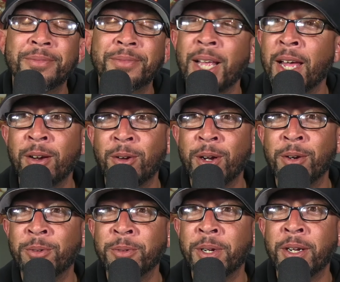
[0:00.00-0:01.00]
I don't I
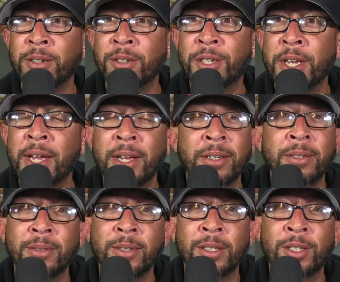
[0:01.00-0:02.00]
don't understand.
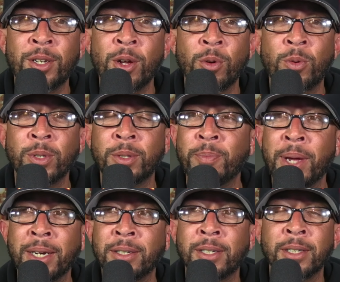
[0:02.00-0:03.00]
Snoke was
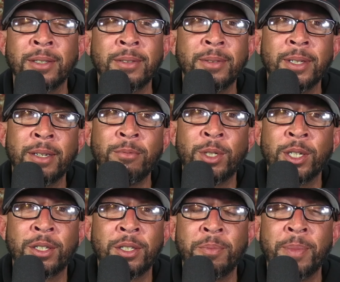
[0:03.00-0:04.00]
menacing. He was
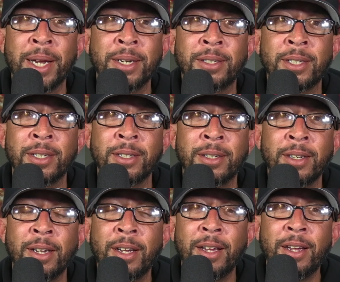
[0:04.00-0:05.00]
just as menacing
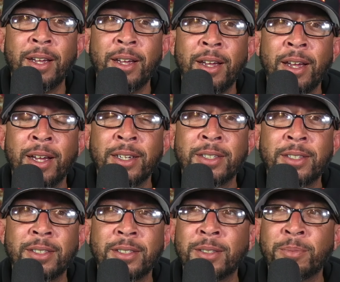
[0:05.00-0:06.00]
as
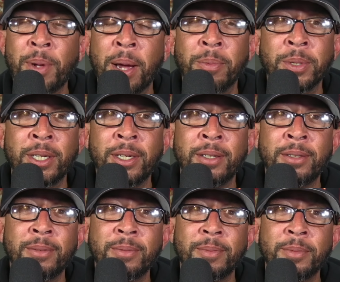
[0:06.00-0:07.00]
Palpatine.
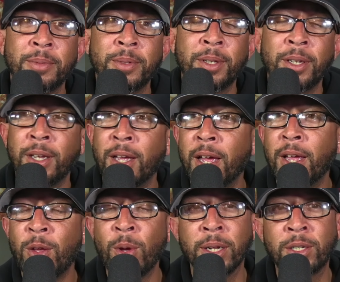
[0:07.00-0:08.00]

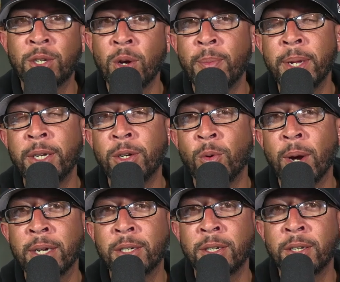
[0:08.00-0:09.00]
You had so many
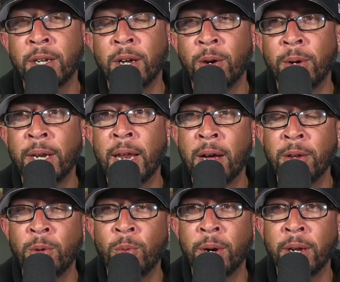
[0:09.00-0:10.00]
directions to go, and now
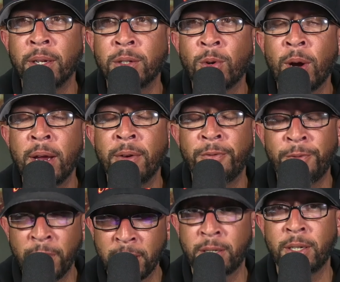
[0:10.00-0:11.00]
you want to try and
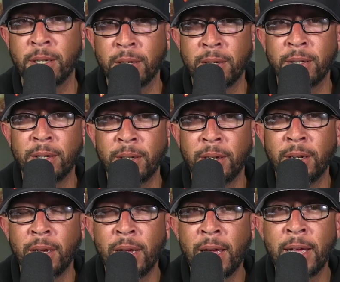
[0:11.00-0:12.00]
fix it.
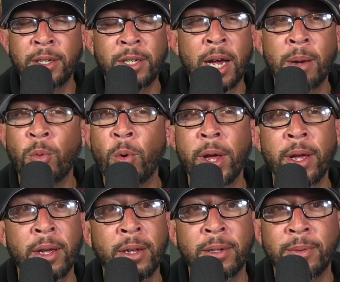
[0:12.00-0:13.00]
And John
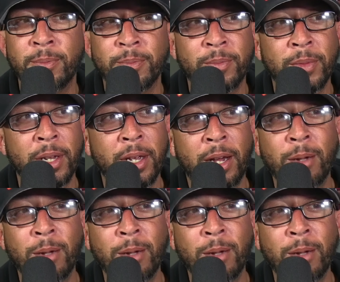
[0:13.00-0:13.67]
Boyega, I'm